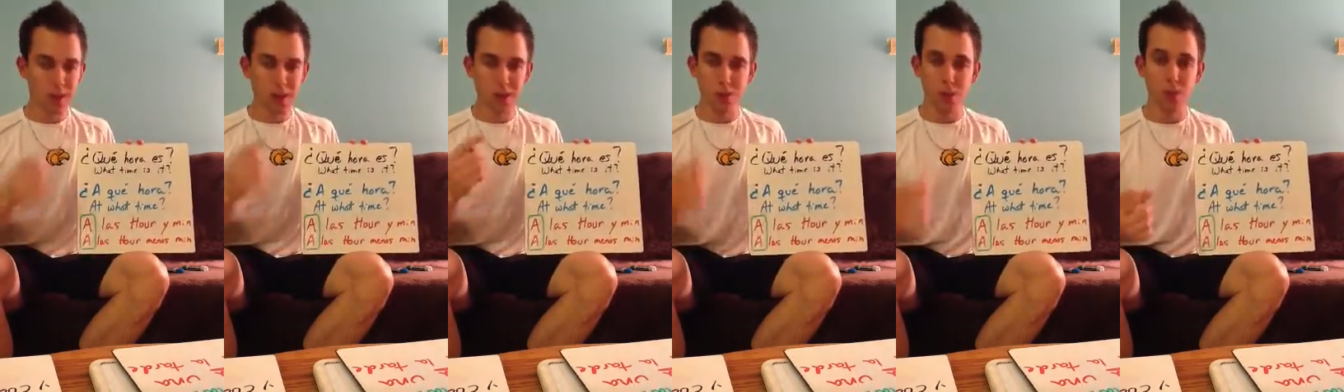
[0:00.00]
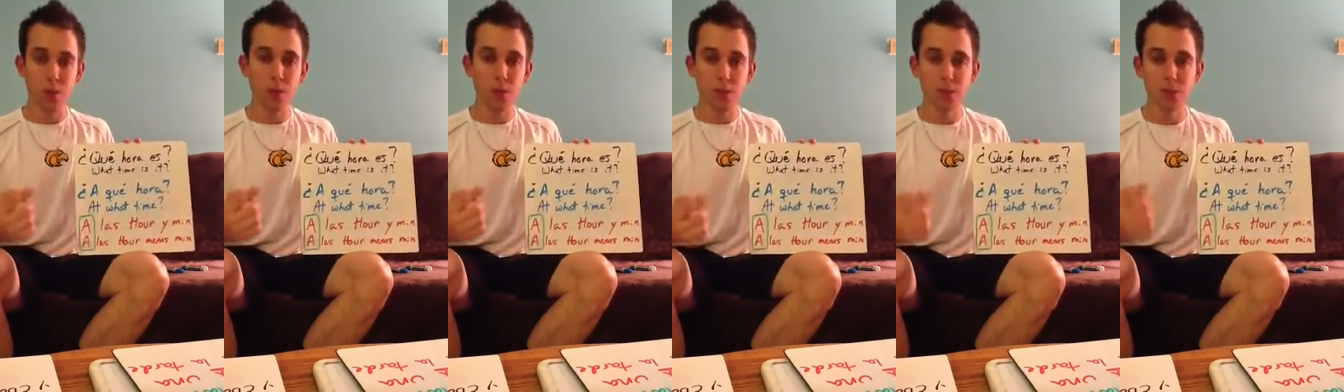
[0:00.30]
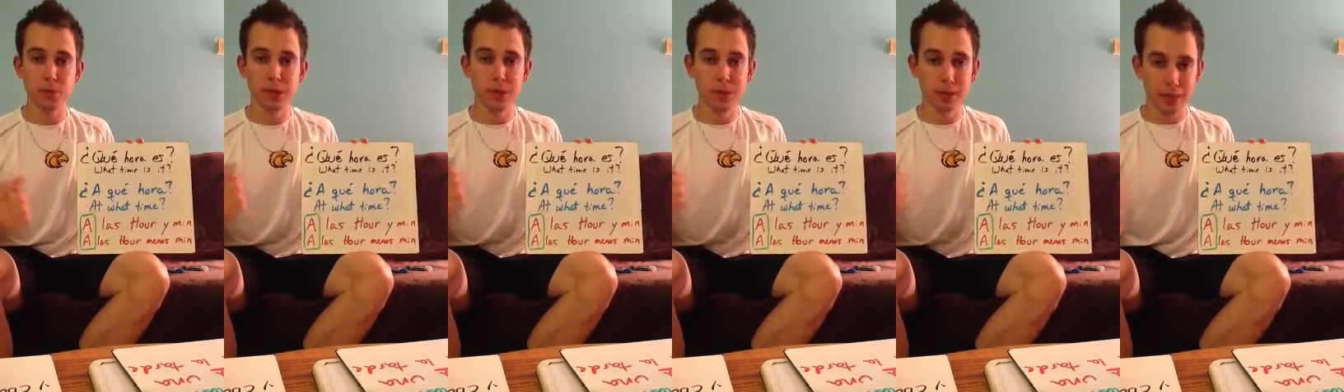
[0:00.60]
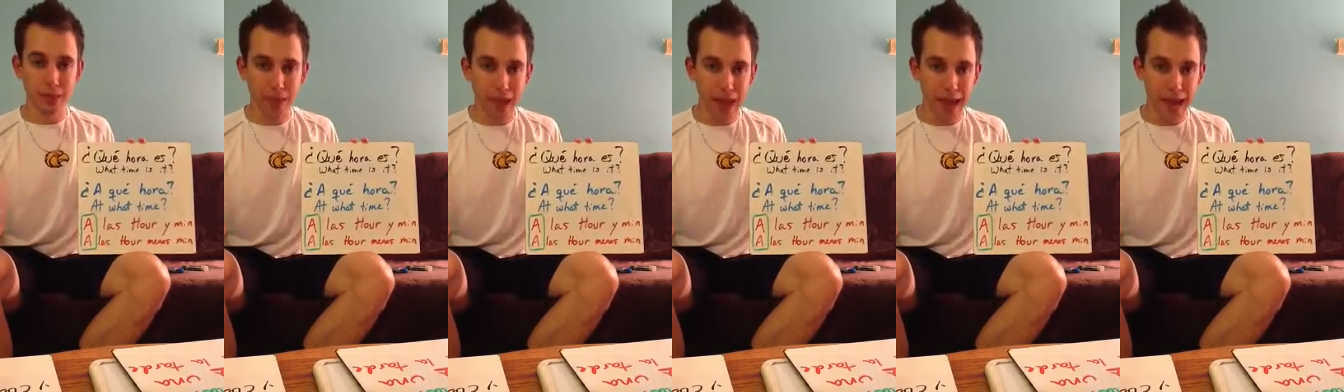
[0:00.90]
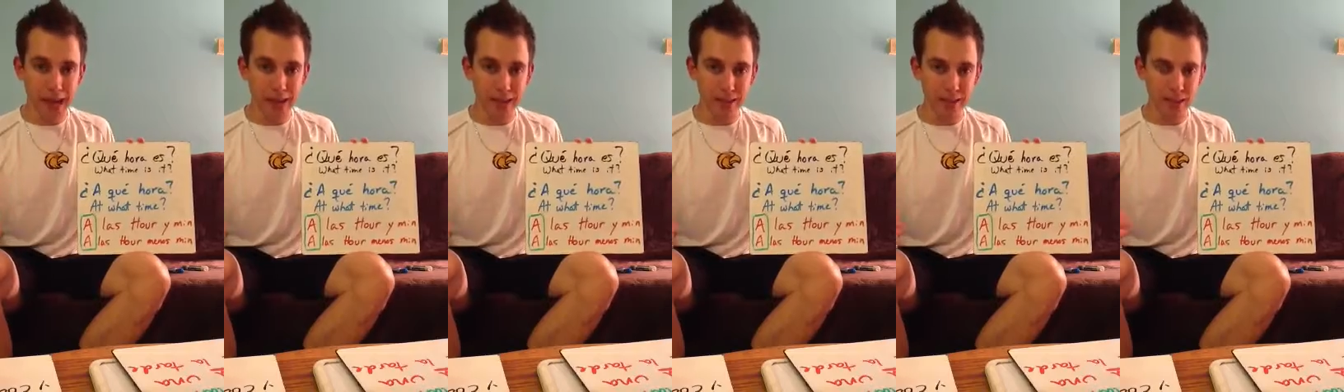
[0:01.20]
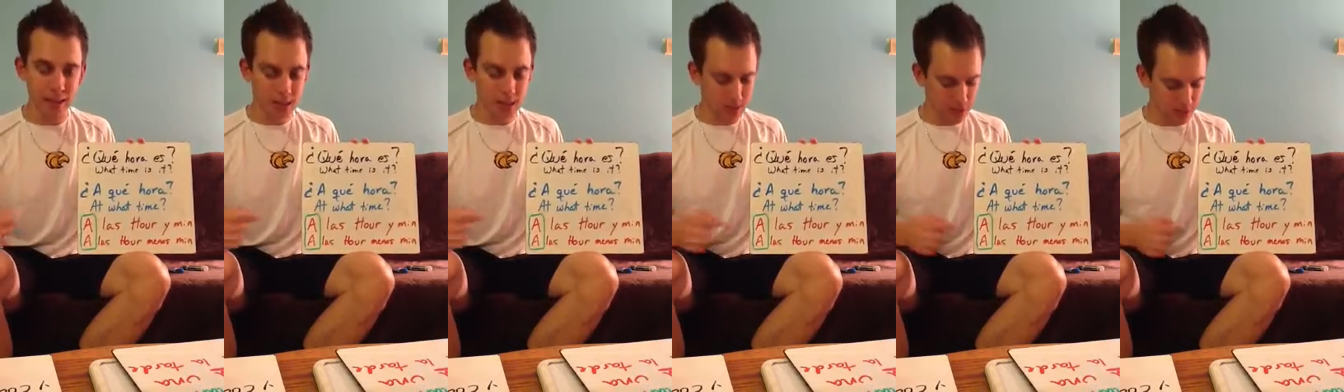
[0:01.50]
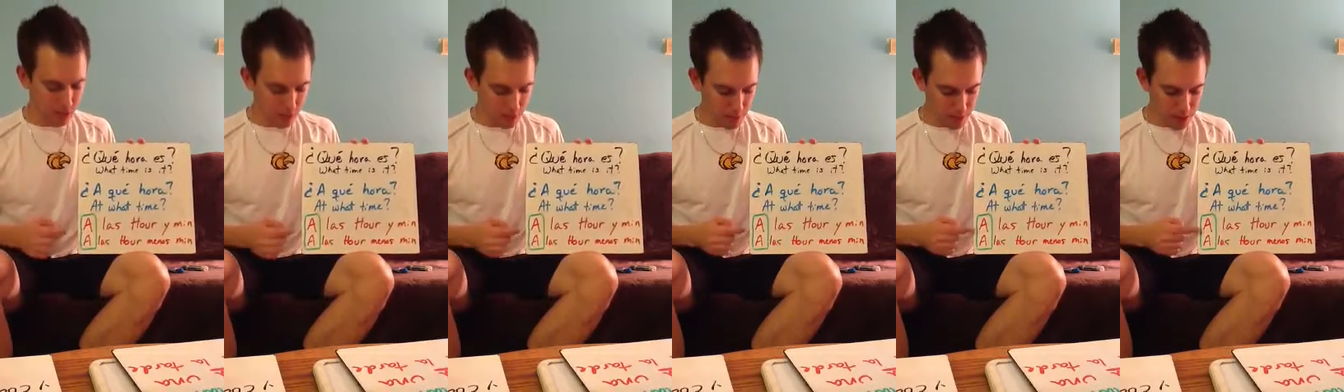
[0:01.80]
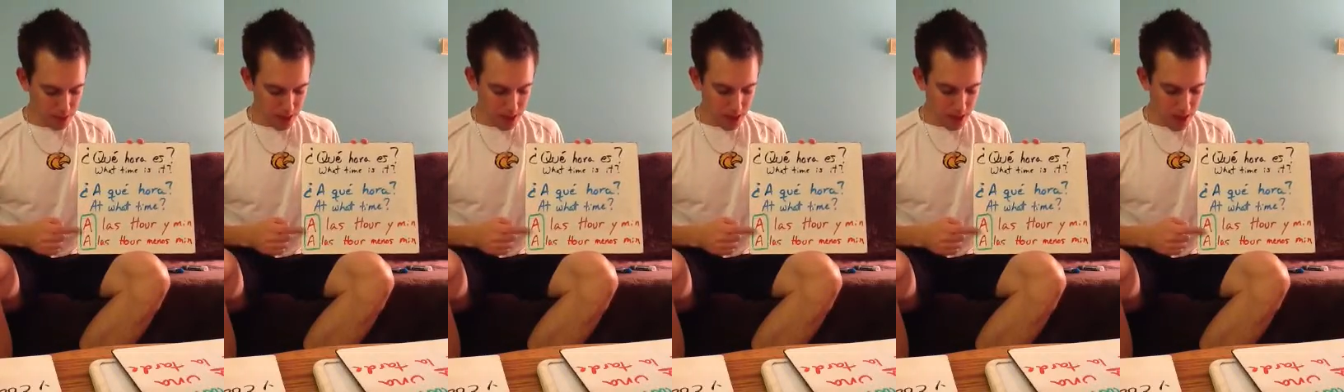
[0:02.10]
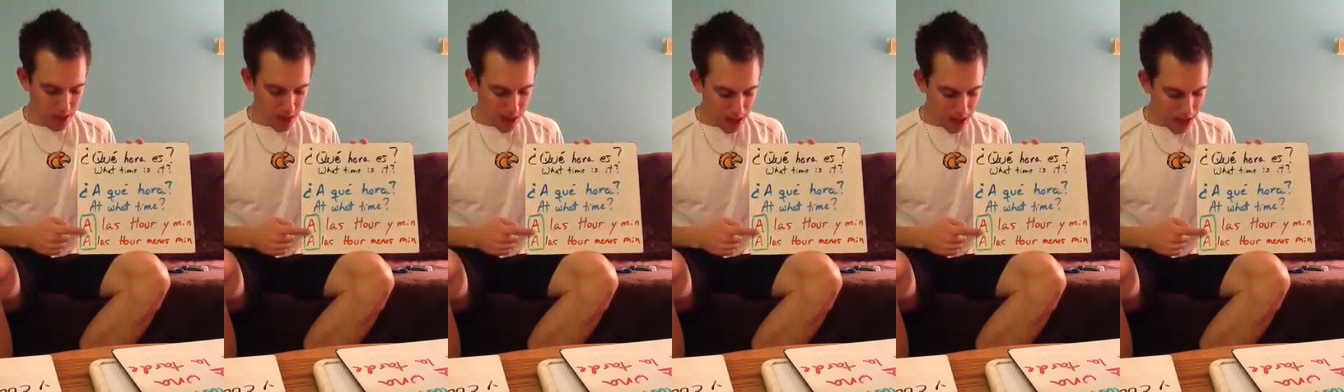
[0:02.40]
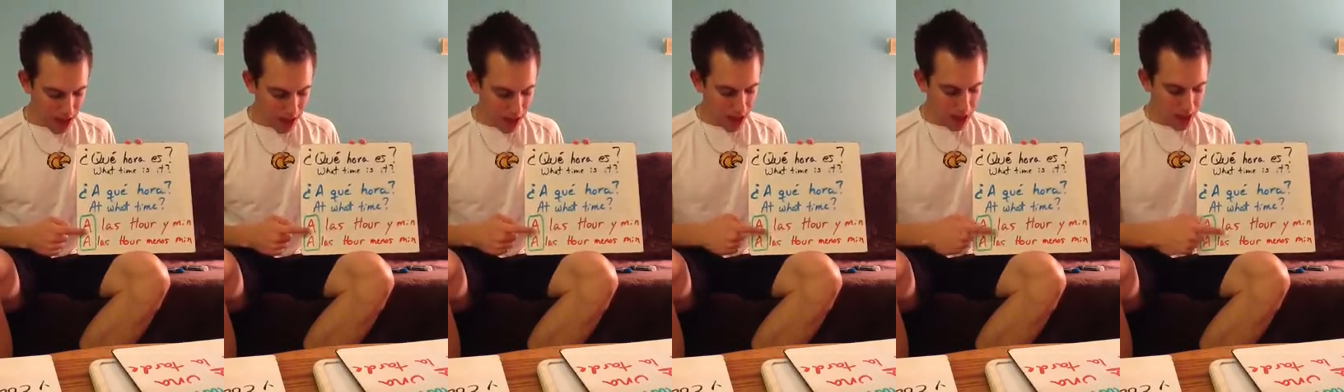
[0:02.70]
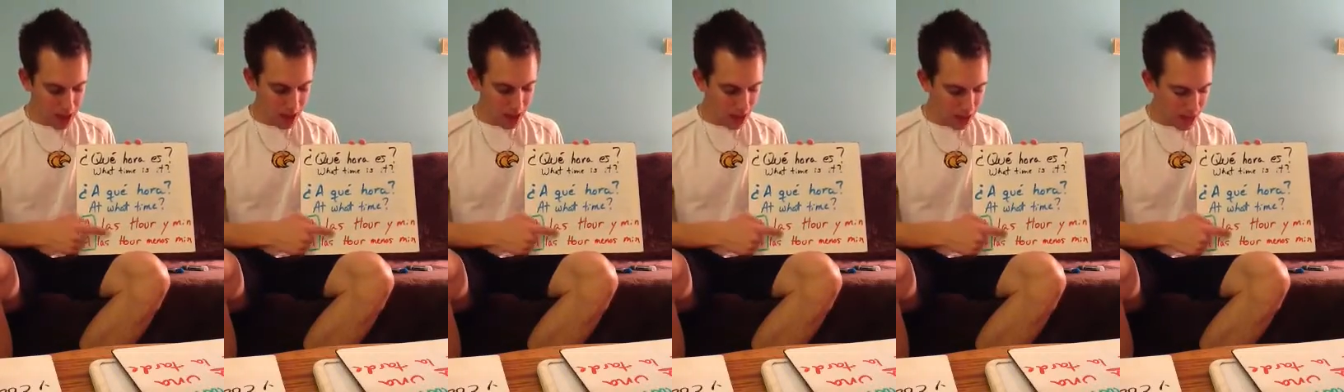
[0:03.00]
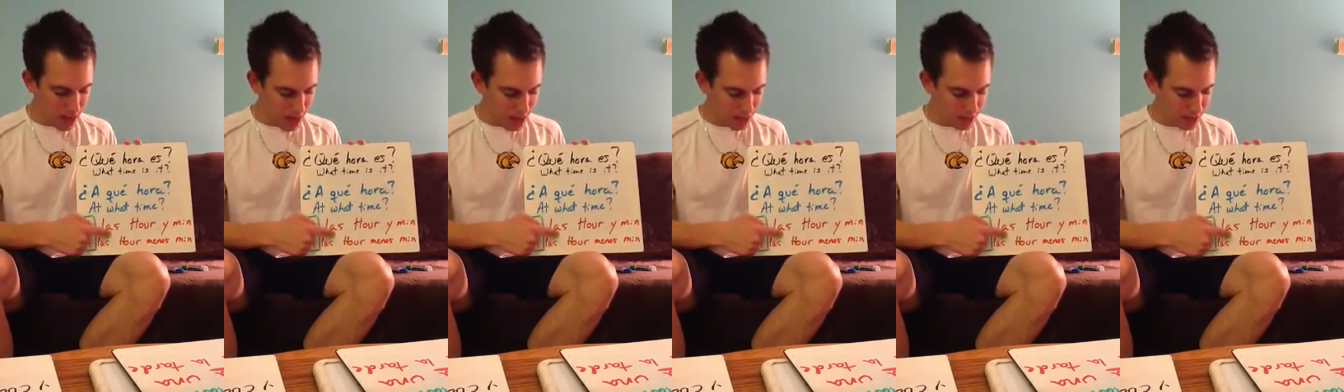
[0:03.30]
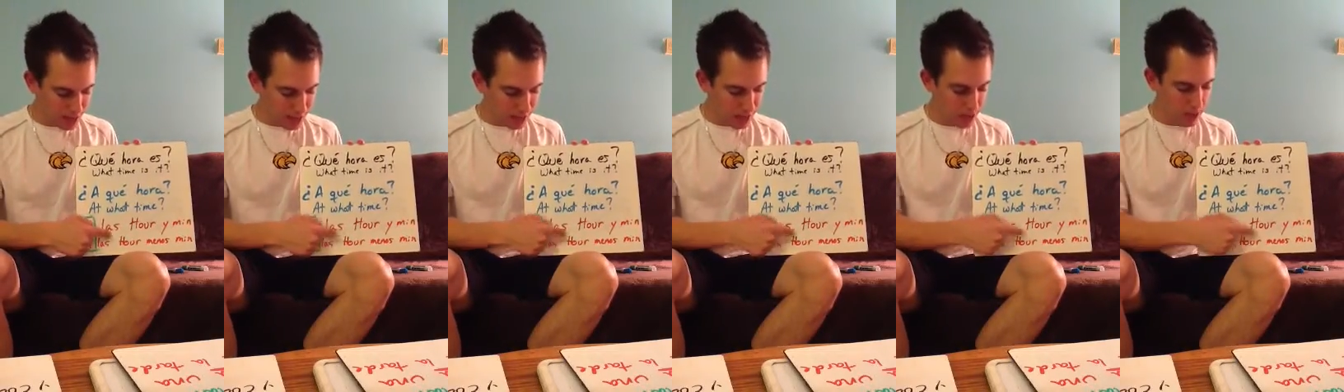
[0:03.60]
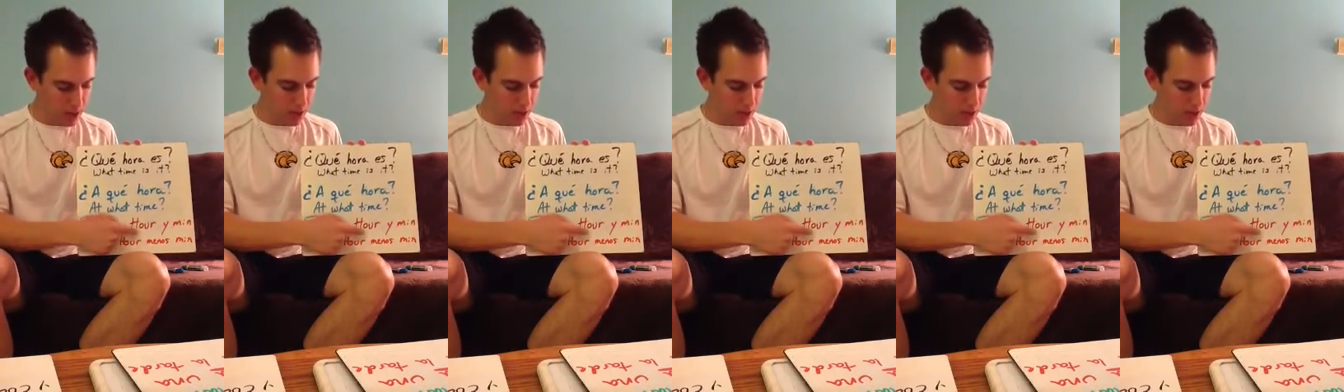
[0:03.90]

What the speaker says: The way we respond to that is going to be a las,